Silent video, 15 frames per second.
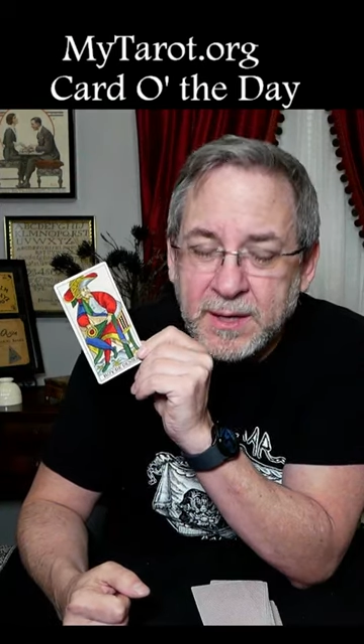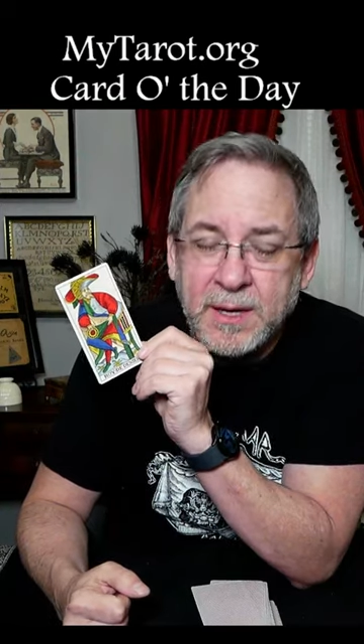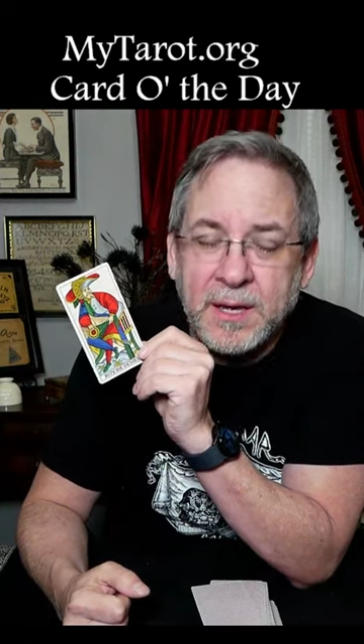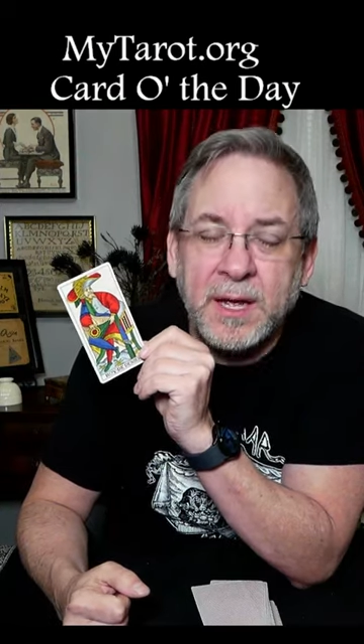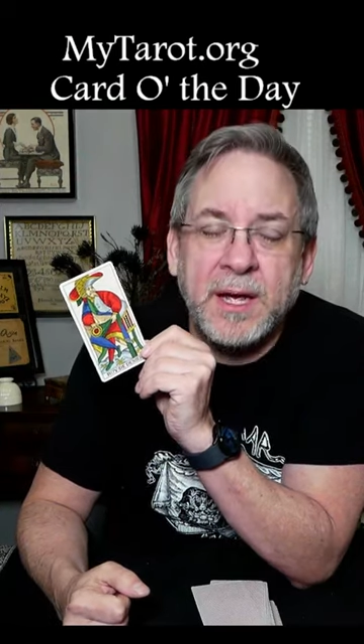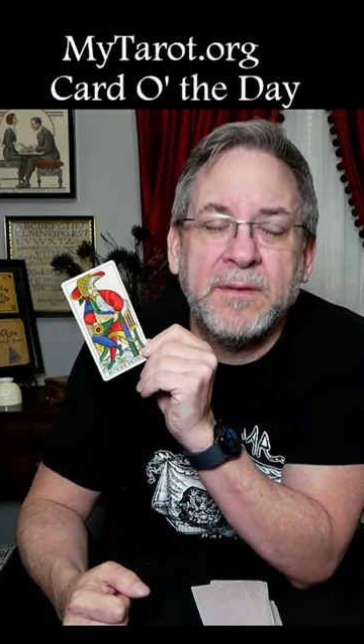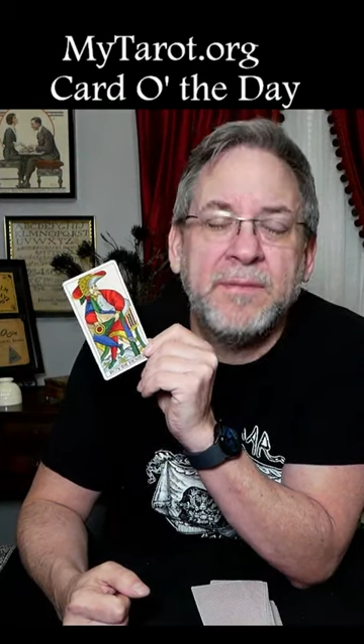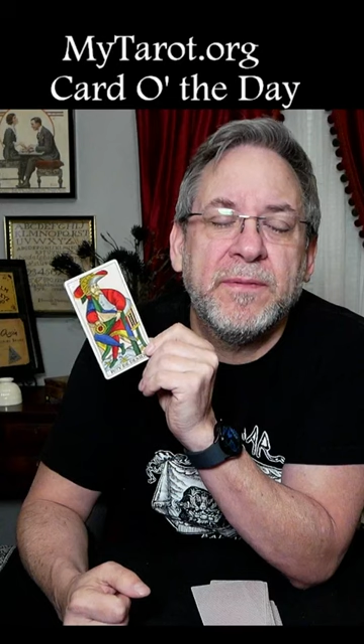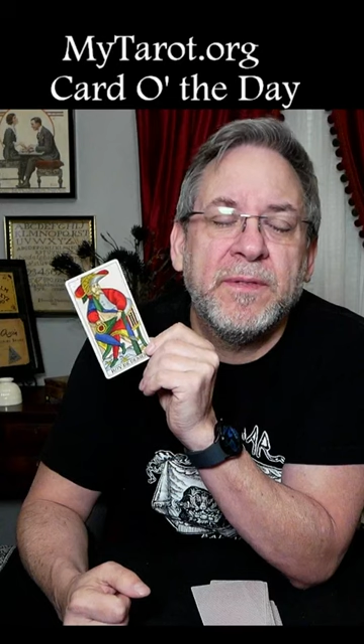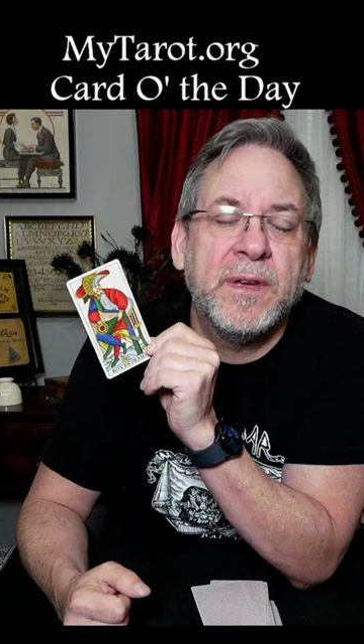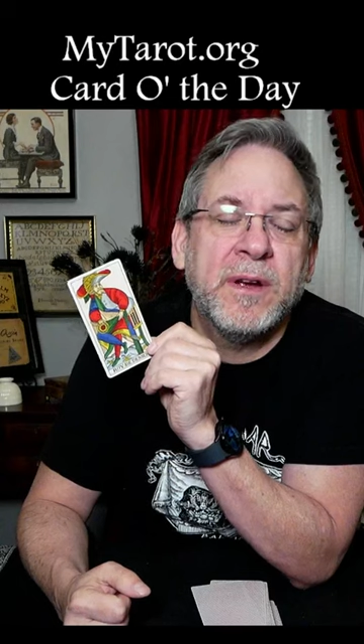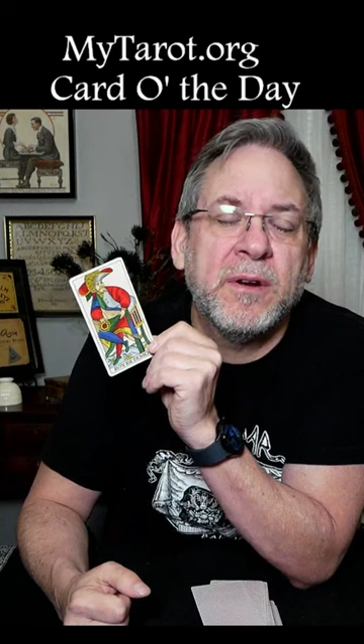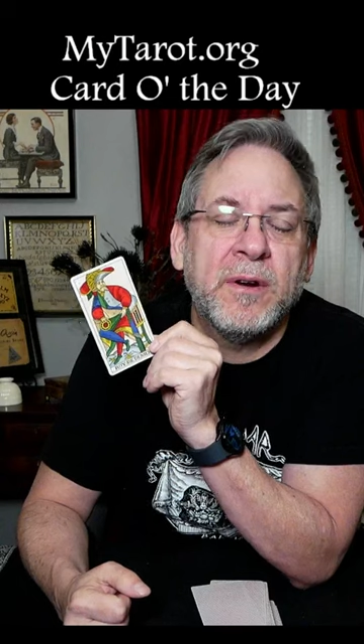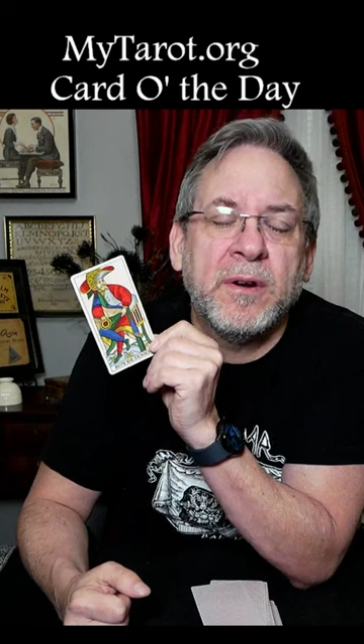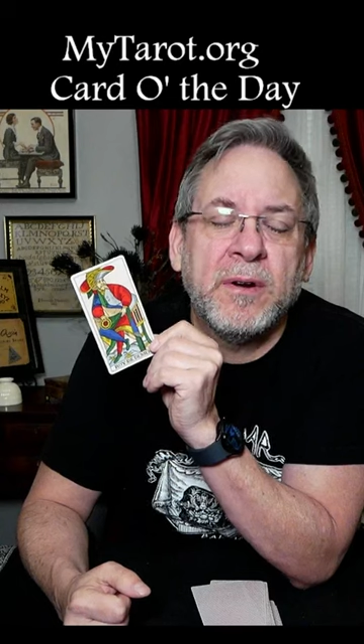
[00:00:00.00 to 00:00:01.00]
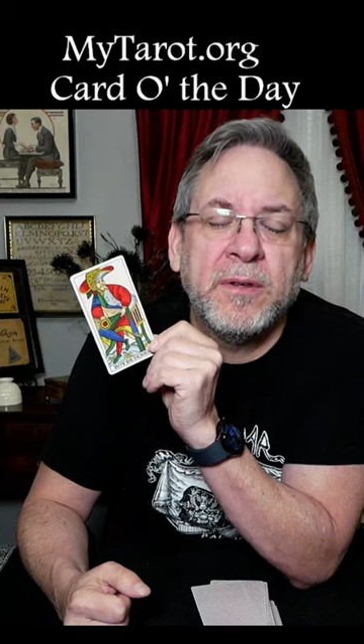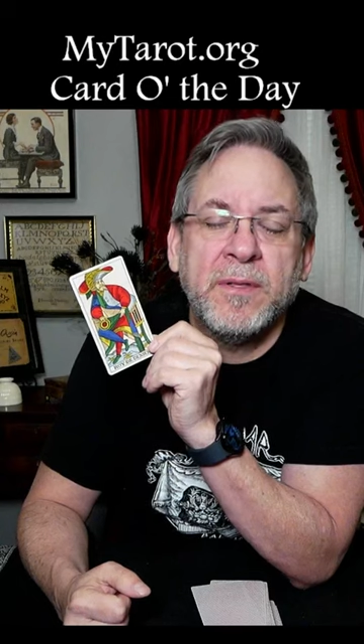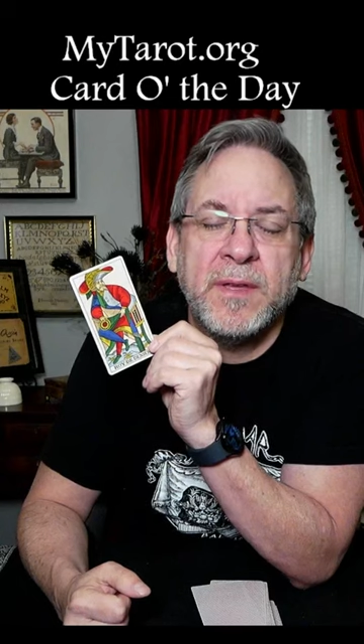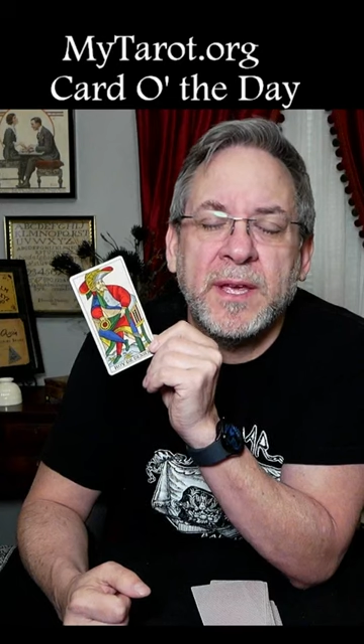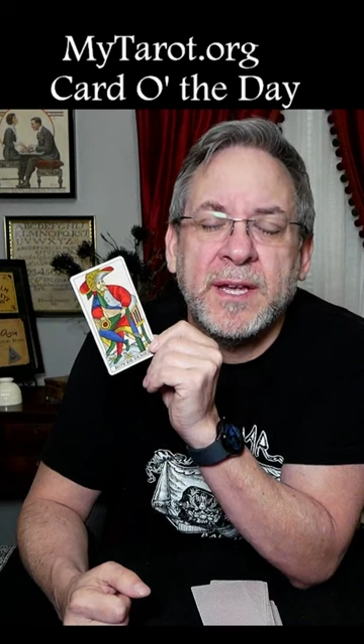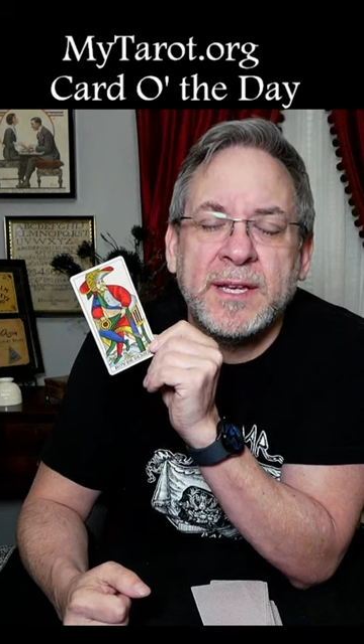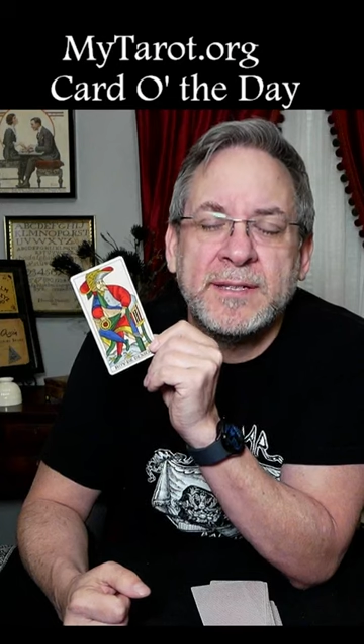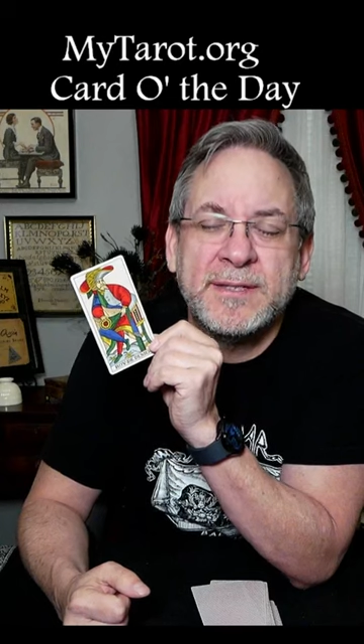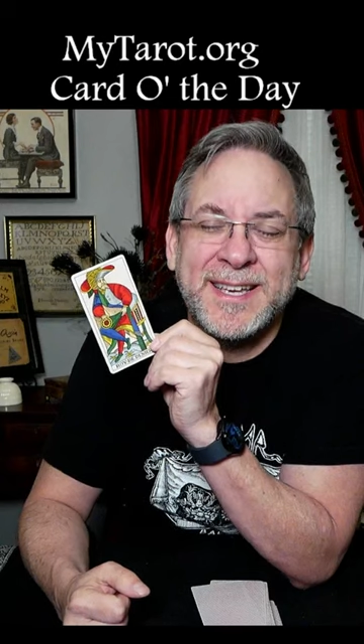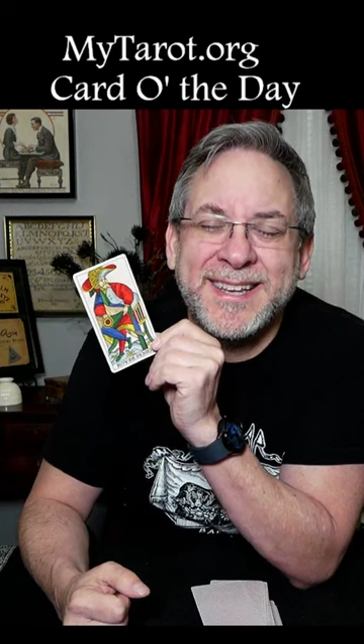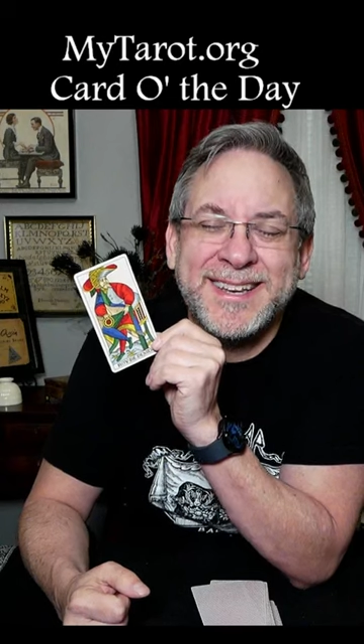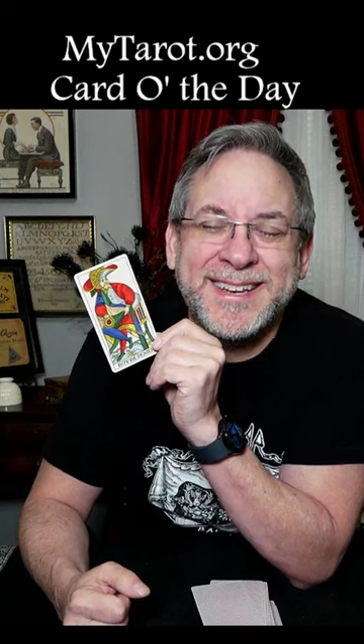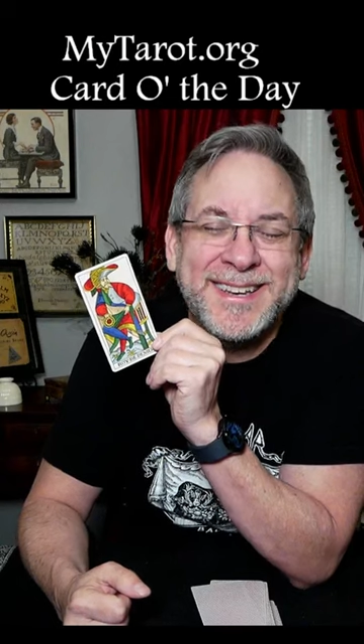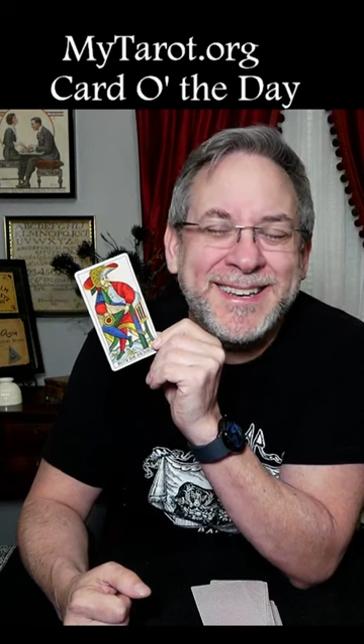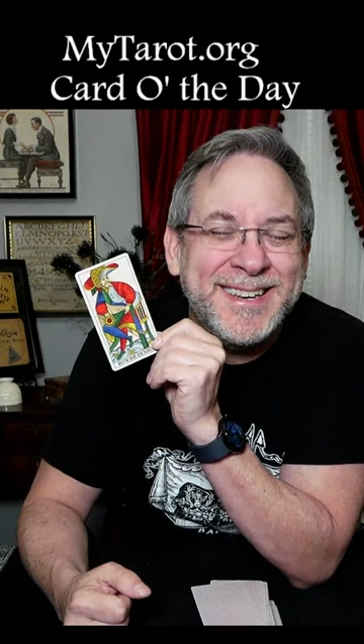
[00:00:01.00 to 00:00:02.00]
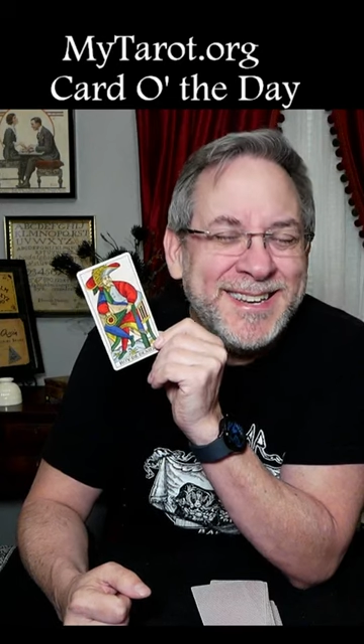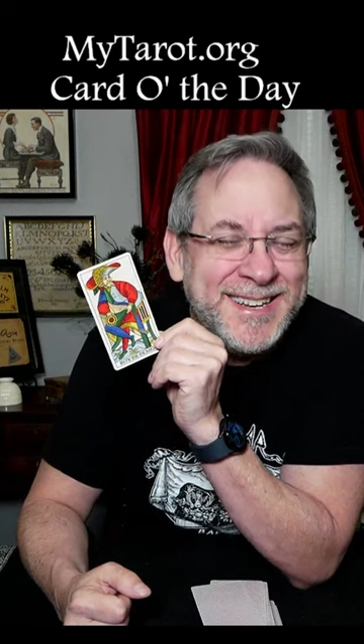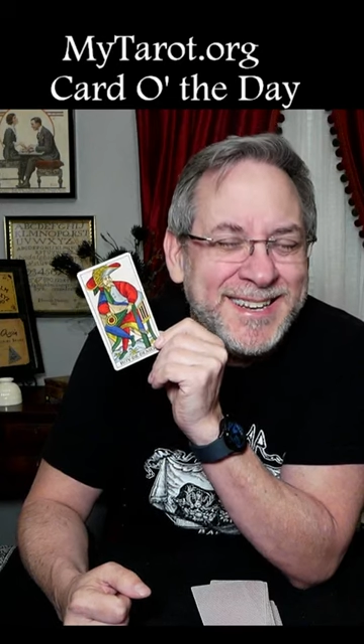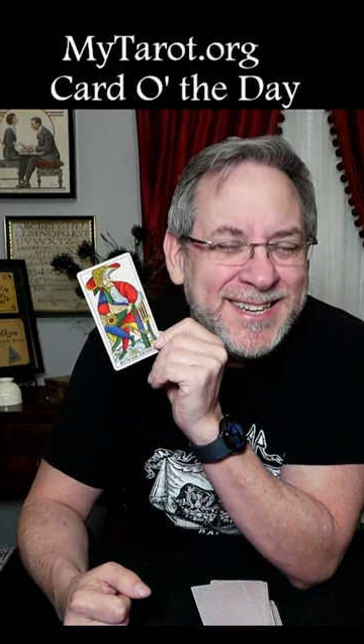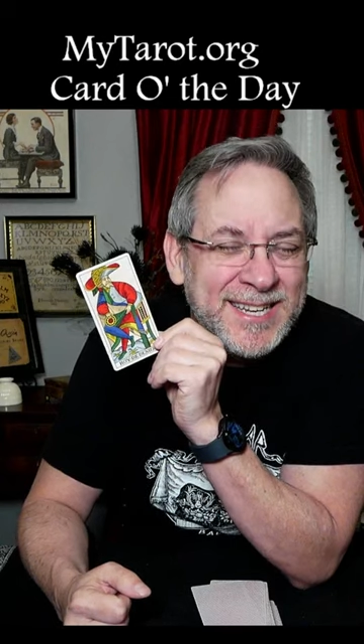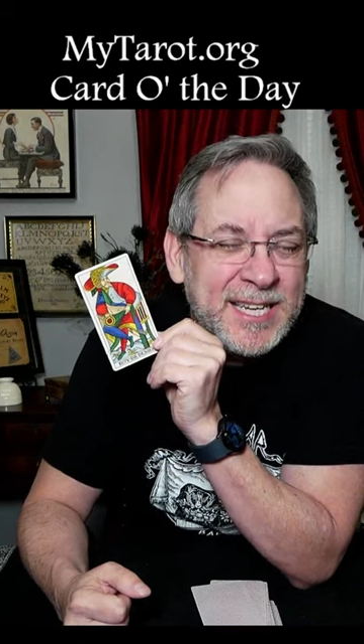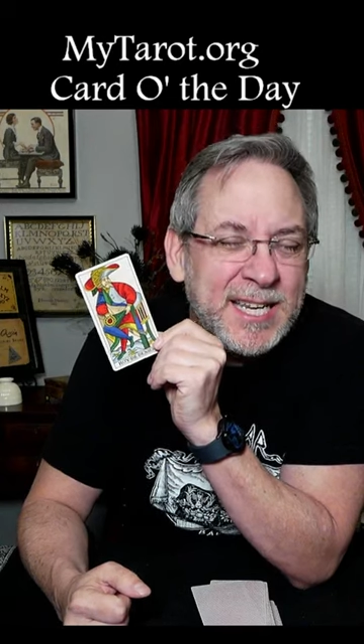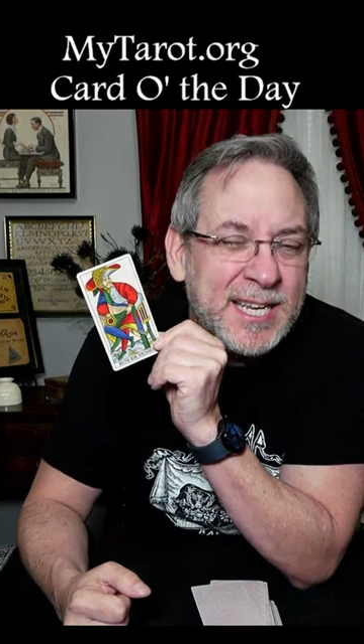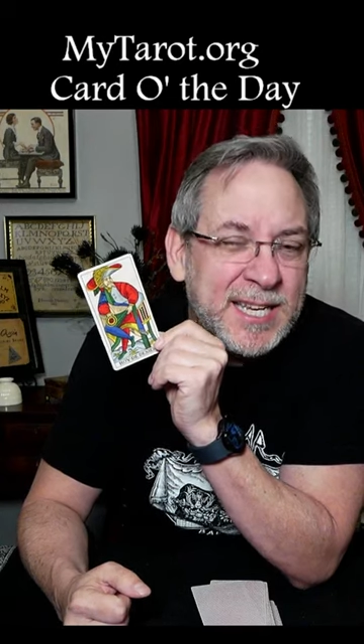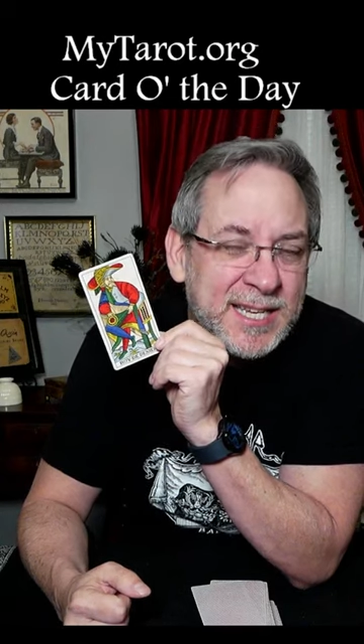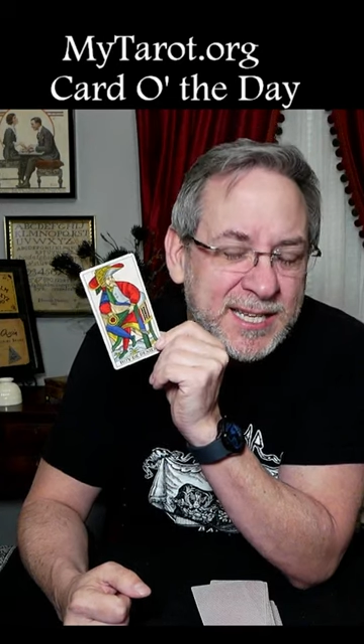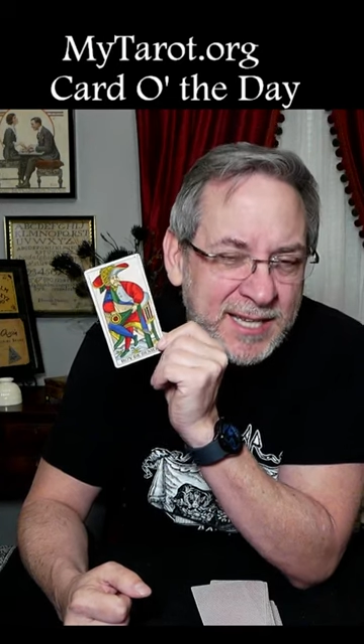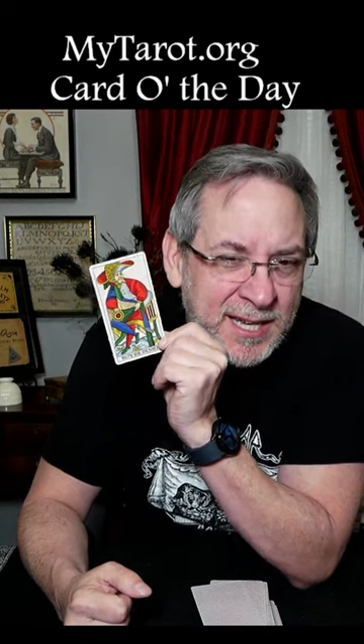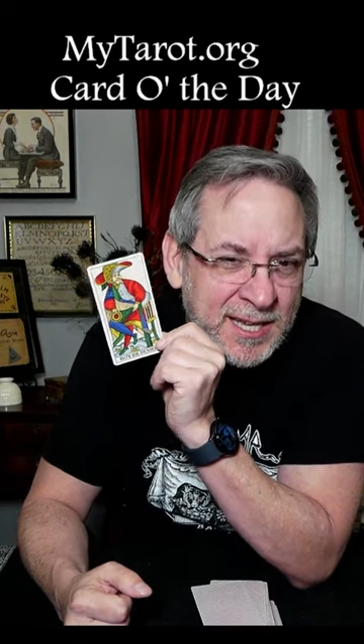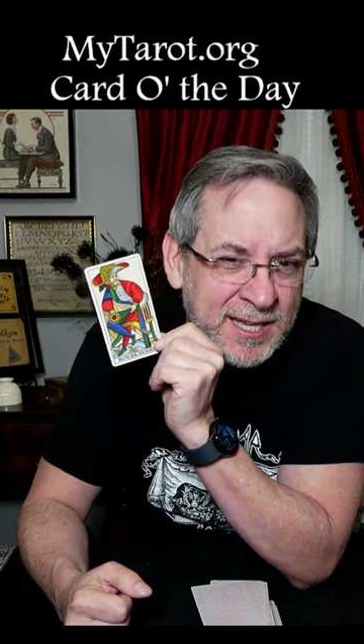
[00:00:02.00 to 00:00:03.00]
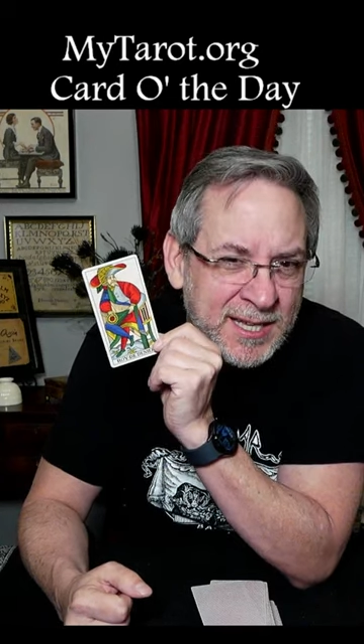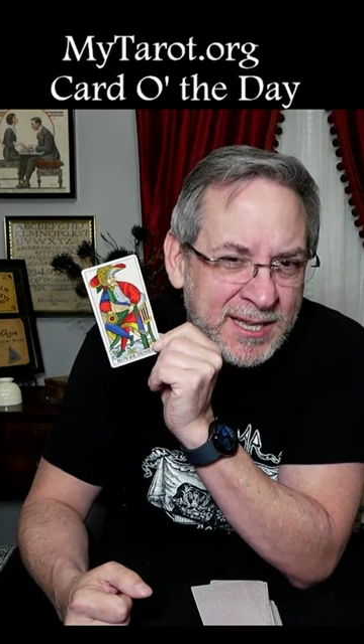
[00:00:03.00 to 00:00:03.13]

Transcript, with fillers: if there are things that need to get done